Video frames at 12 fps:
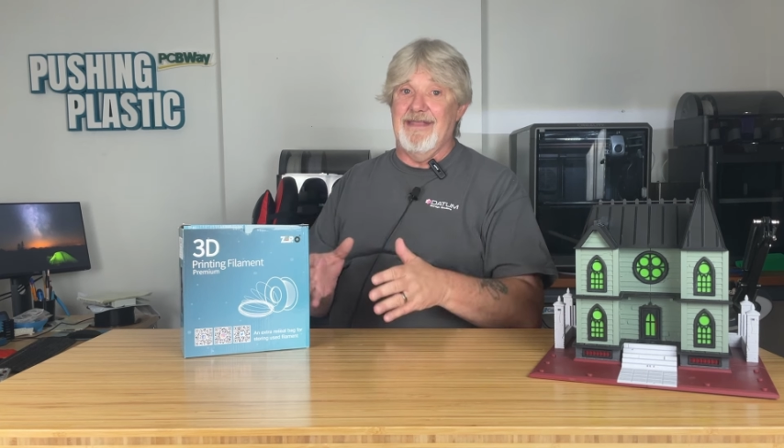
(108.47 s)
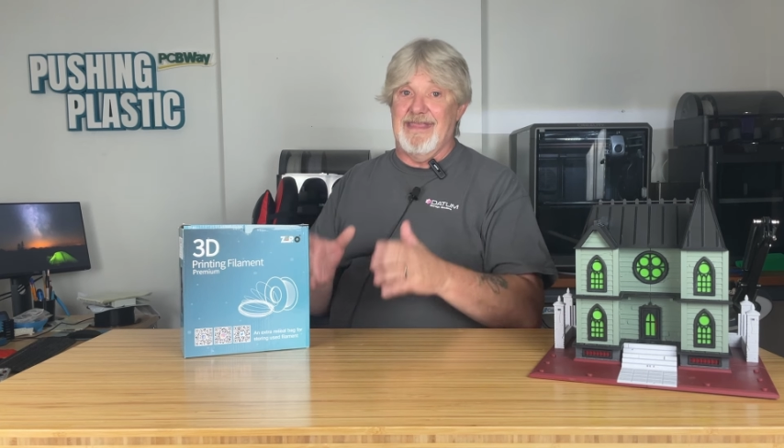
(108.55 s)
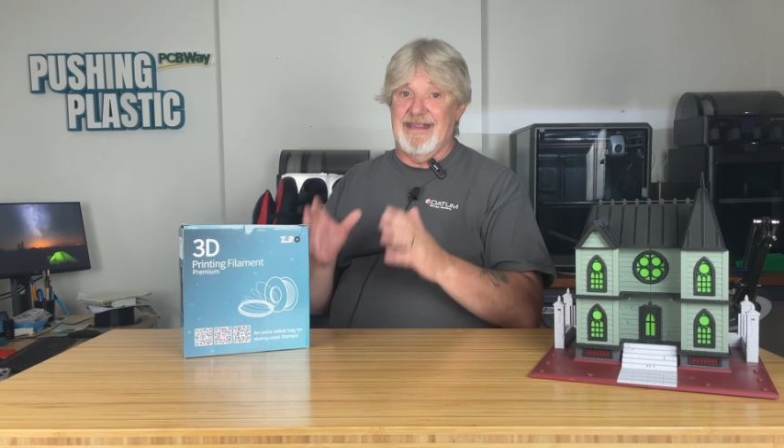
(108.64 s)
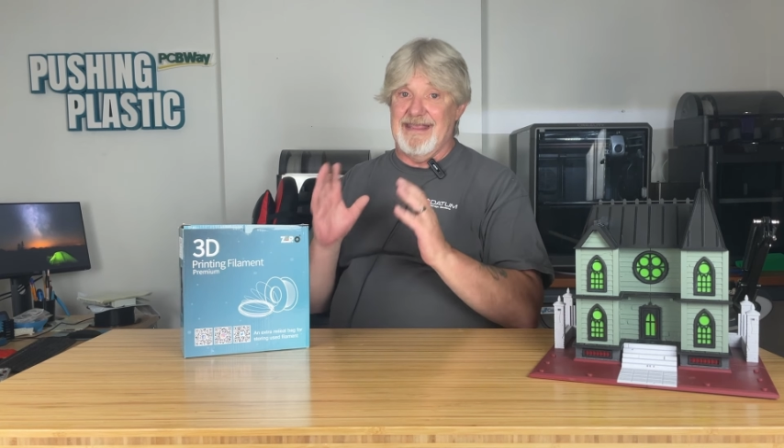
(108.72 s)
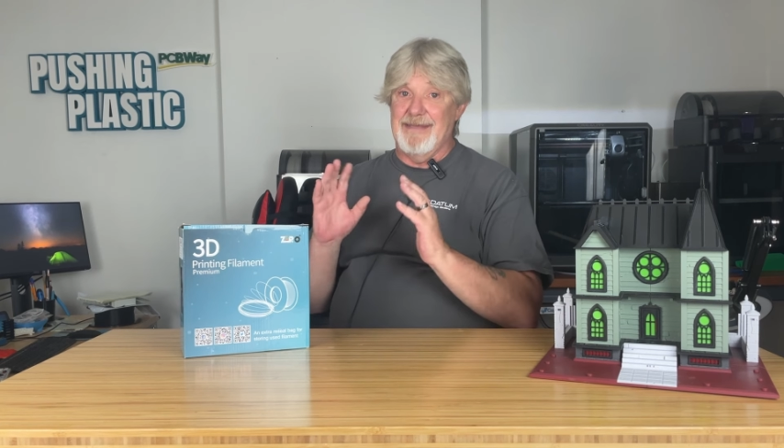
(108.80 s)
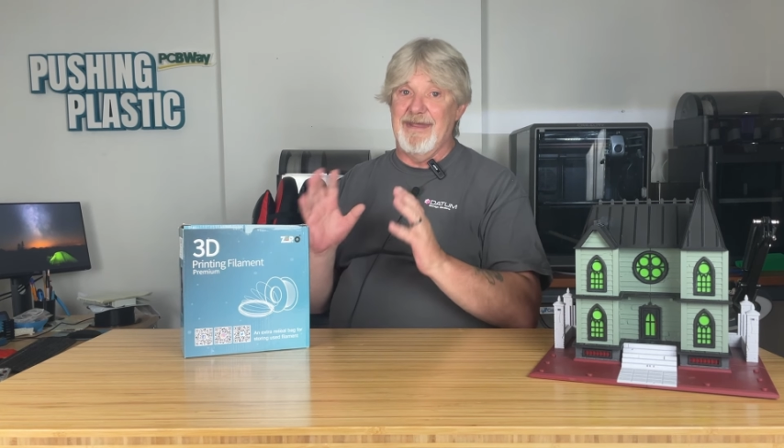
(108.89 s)

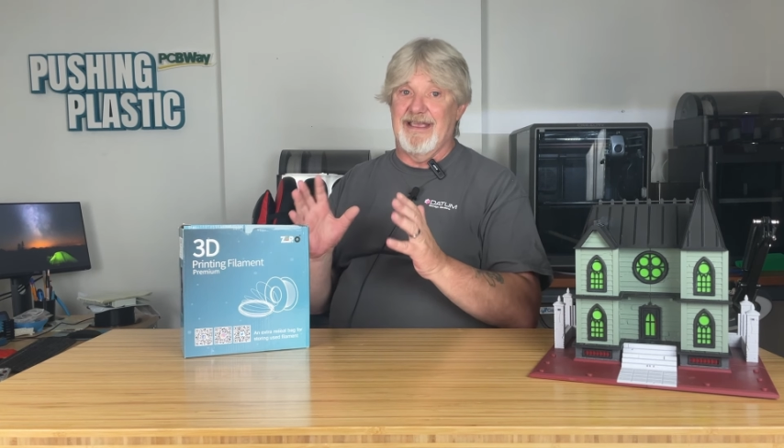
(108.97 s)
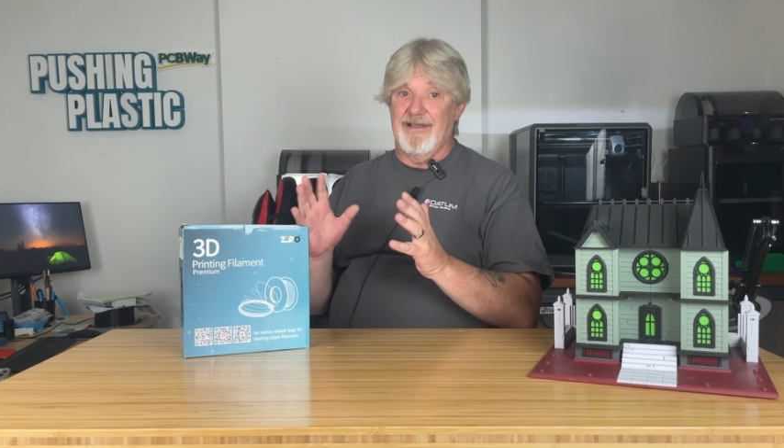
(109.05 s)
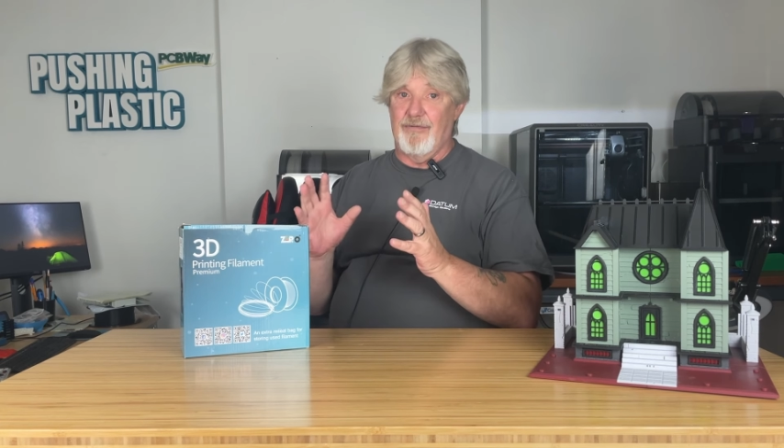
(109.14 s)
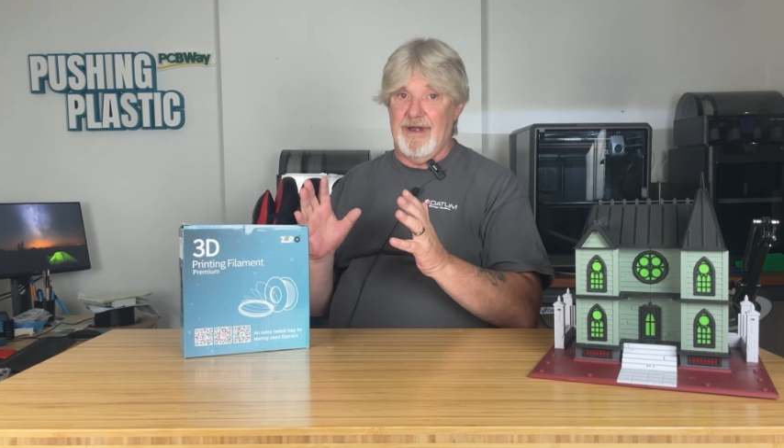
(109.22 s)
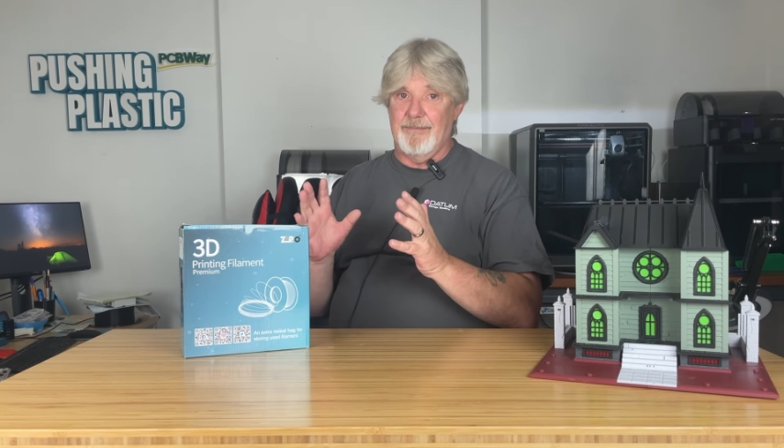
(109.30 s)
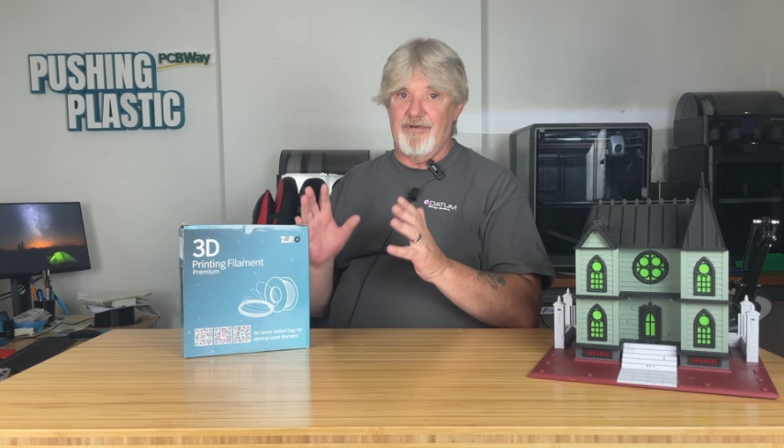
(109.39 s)
that they make a
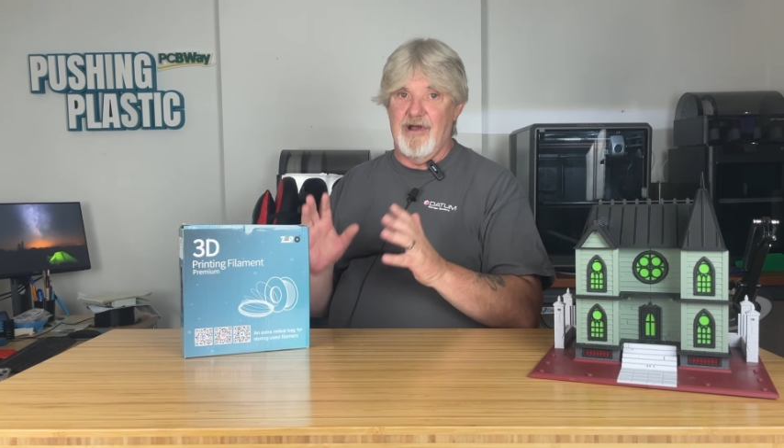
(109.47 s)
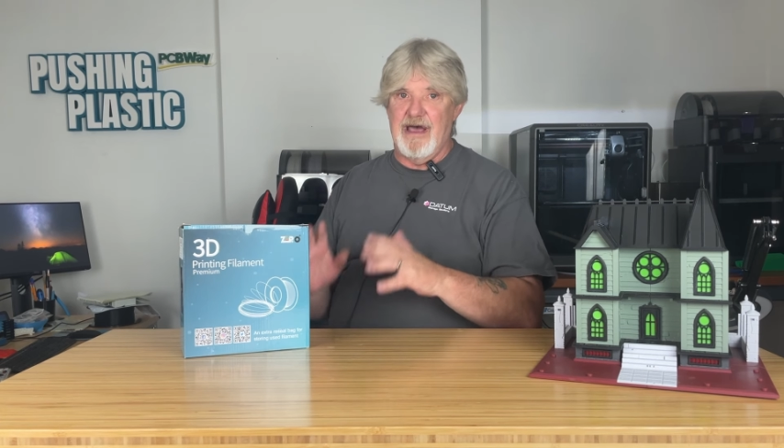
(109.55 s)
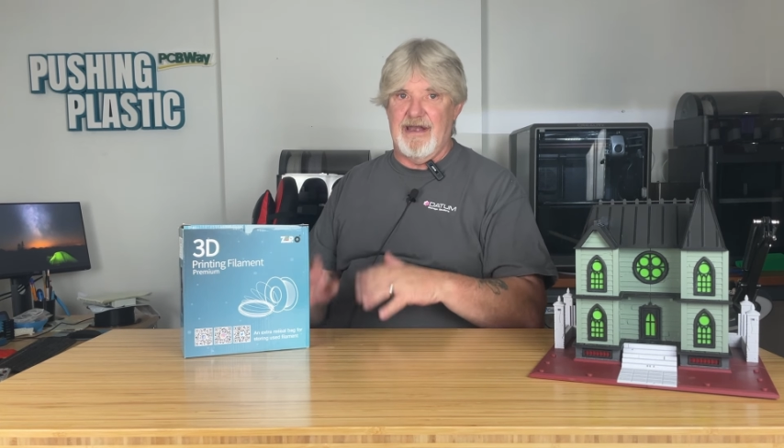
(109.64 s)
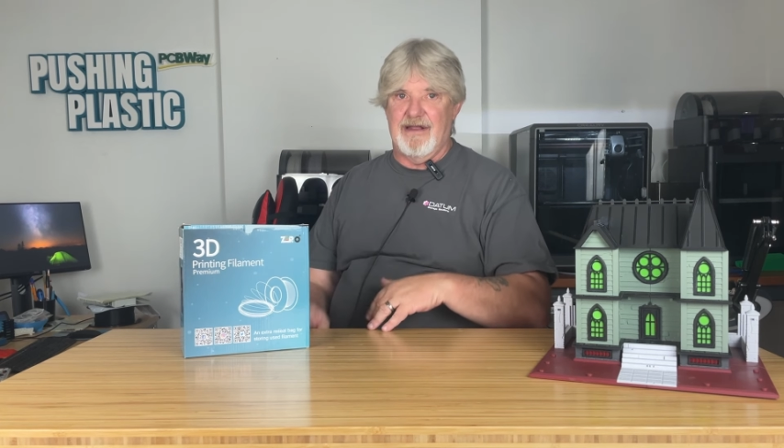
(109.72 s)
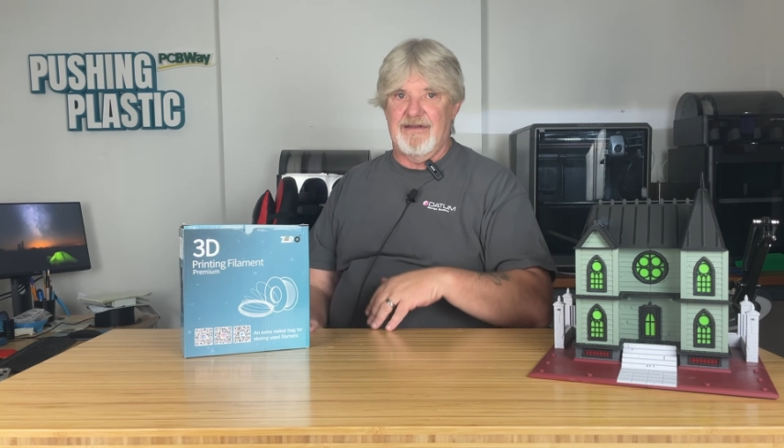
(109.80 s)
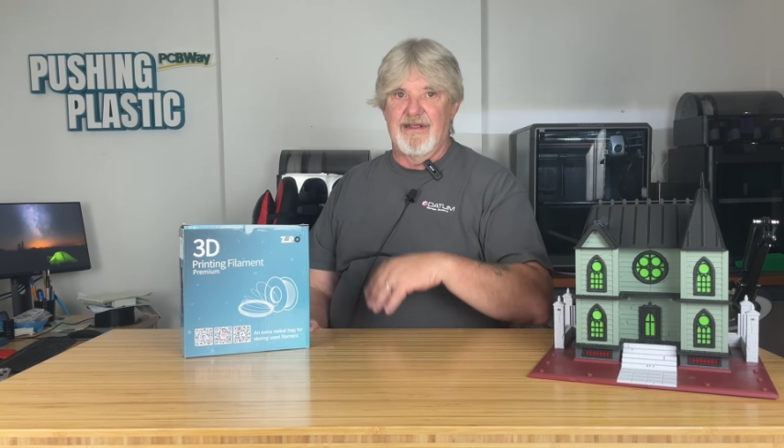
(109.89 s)
great
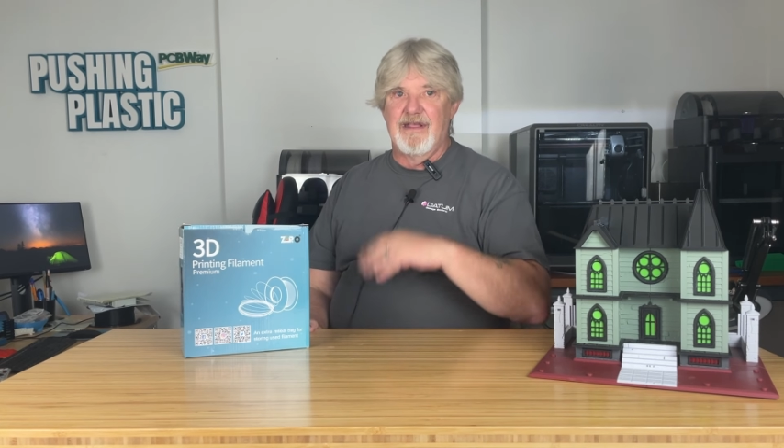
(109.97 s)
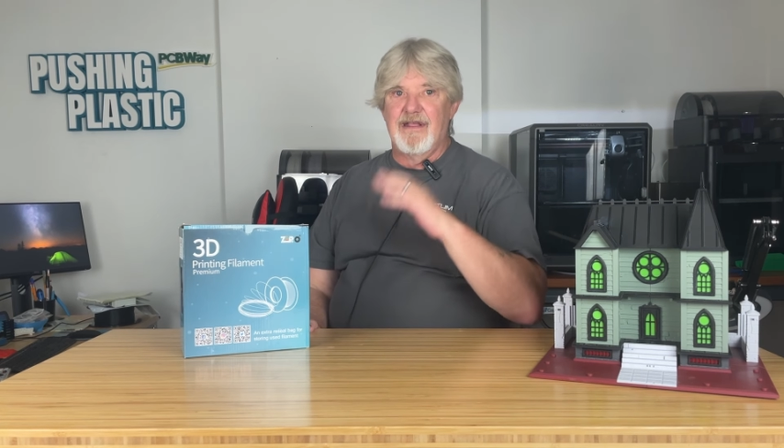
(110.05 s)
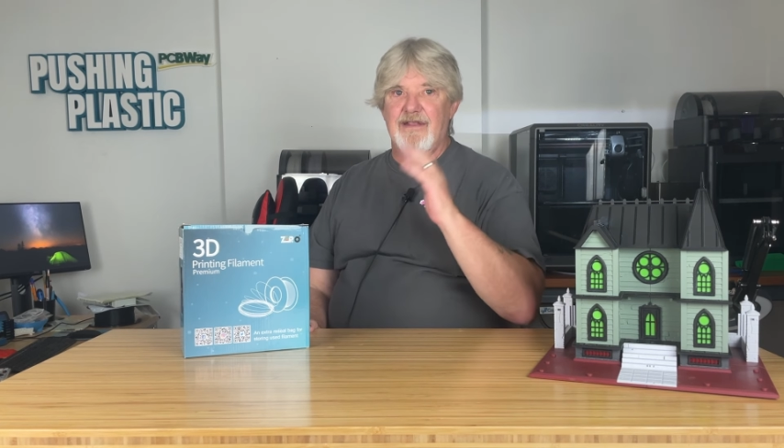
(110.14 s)
product.